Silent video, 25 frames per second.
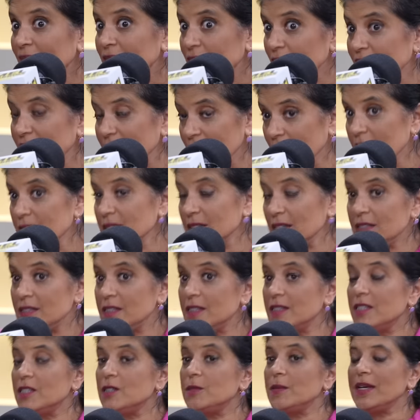everything, because
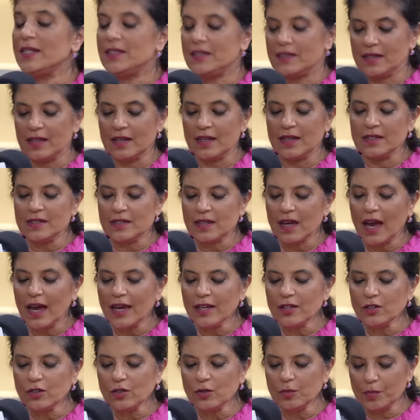it's the
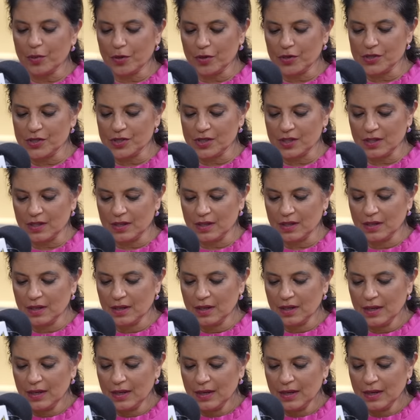entitled person